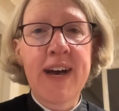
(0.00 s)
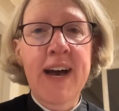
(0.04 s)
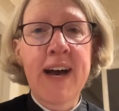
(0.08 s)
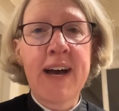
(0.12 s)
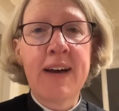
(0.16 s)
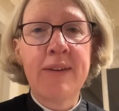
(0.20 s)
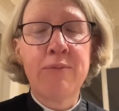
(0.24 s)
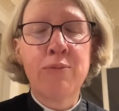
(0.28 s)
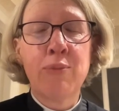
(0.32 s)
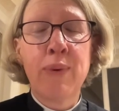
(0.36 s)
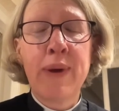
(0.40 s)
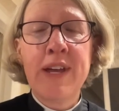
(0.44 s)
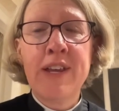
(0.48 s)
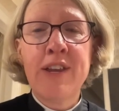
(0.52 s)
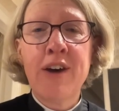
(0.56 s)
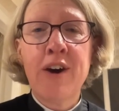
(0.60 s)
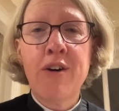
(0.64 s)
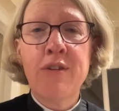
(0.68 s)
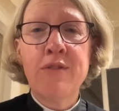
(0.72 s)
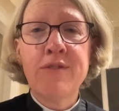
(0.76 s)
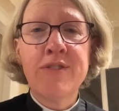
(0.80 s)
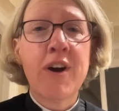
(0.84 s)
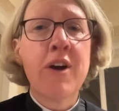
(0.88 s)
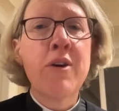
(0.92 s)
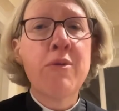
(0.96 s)
And we
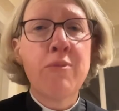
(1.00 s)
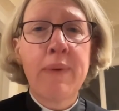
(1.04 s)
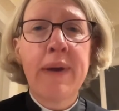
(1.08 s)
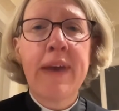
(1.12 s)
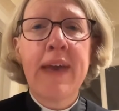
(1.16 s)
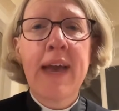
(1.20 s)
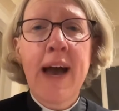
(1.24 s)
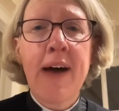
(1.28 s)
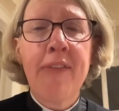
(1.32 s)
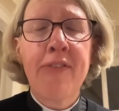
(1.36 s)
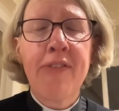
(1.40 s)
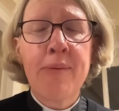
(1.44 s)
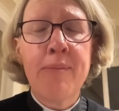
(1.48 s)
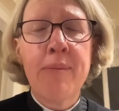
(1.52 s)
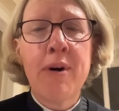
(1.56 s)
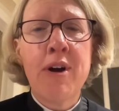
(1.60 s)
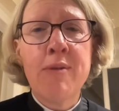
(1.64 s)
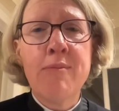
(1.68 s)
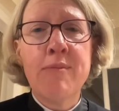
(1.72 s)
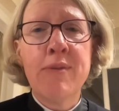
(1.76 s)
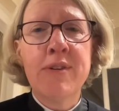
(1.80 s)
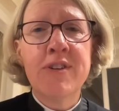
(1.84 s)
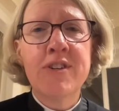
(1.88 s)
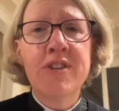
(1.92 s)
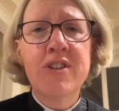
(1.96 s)
know, don't we, at the
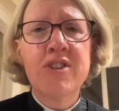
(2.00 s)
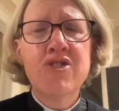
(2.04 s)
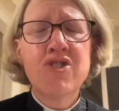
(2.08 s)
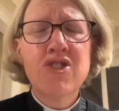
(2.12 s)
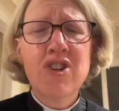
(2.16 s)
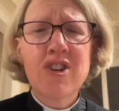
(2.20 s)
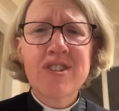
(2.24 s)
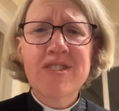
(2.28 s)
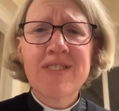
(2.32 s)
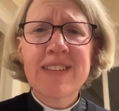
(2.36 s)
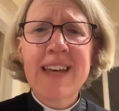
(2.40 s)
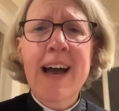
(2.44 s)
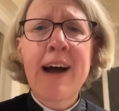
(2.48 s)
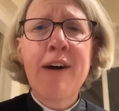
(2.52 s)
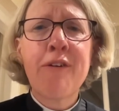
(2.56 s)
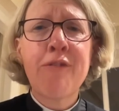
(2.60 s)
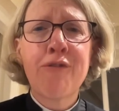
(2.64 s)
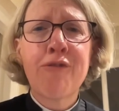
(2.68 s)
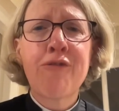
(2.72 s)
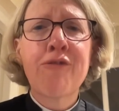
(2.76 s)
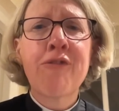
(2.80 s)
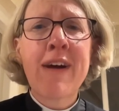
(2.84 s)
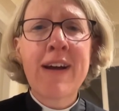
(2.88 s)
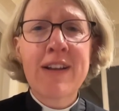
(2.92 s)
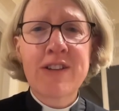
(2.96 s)
moment, just how
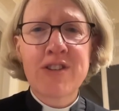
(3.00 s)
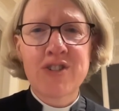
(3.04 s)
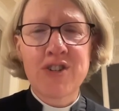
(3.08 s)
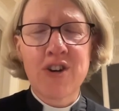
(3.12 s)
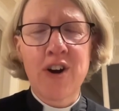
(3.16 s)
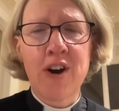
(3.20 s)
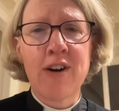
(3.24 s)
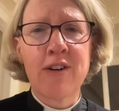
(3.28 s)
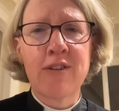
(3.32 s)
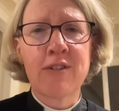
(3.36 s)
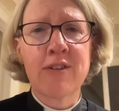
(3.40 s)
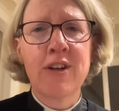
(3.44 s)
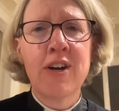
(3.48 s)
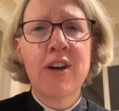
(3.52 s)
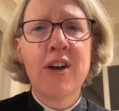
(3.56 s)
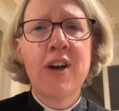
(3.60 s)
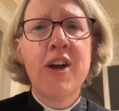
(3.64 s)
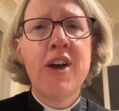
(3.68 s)
fragile